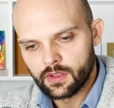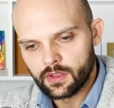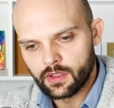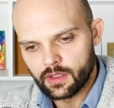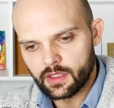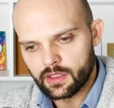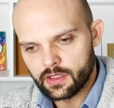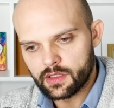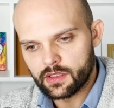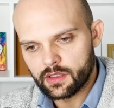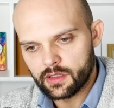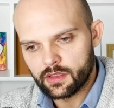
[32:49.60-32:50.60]
I think
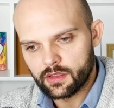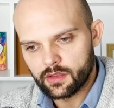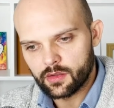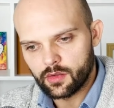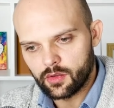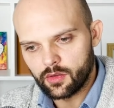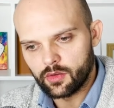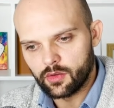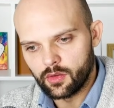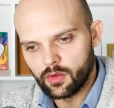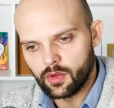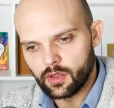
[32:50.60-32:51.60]
it's
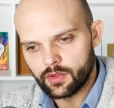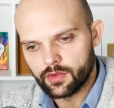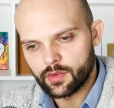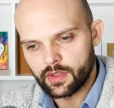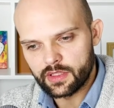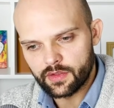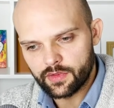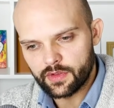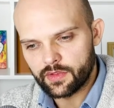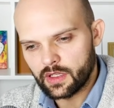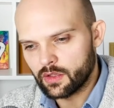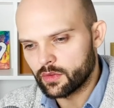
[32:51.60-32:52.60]
Hall
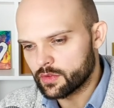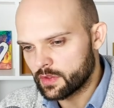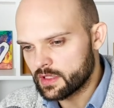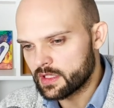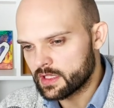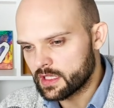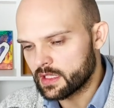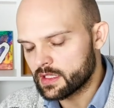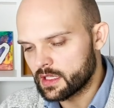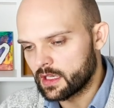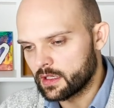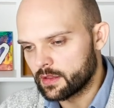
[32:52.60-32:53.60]
2015 or
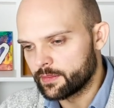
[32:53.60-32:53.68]
2016.